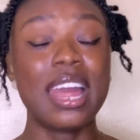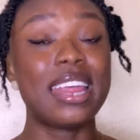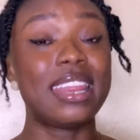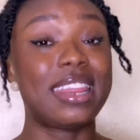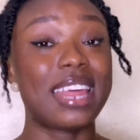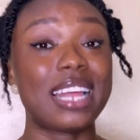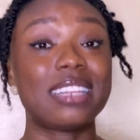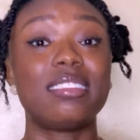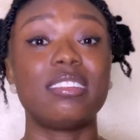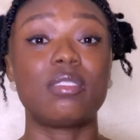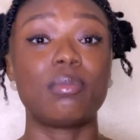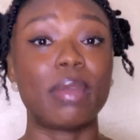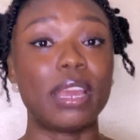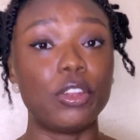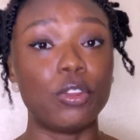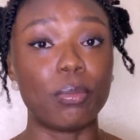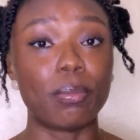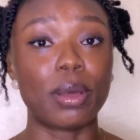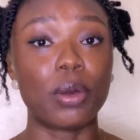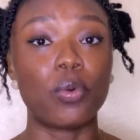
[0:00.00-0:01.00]
That is my
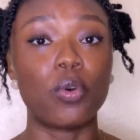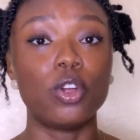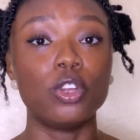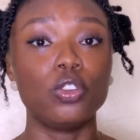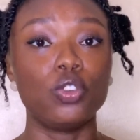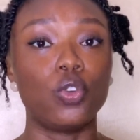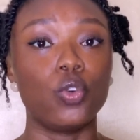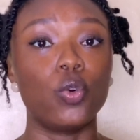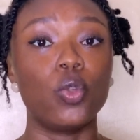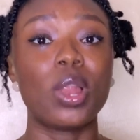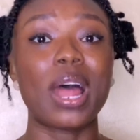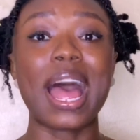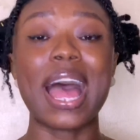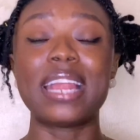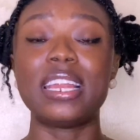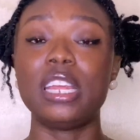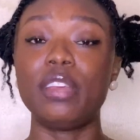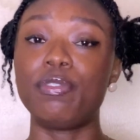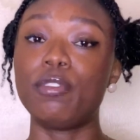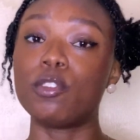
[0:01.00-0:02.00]
number one goal. And
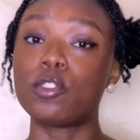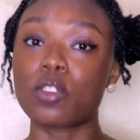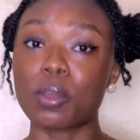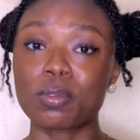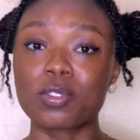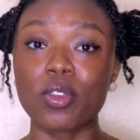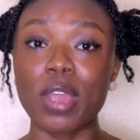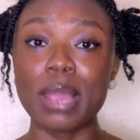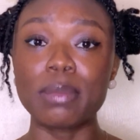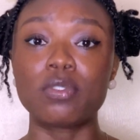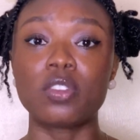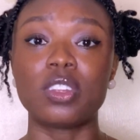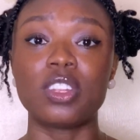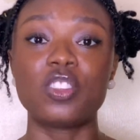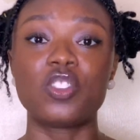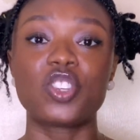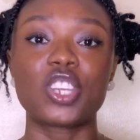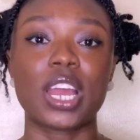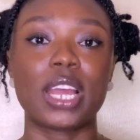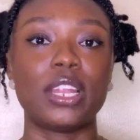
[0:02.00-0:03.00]
if you subscribe to
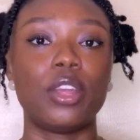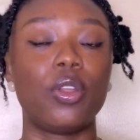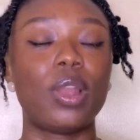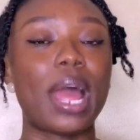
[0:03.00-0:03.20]
this channel,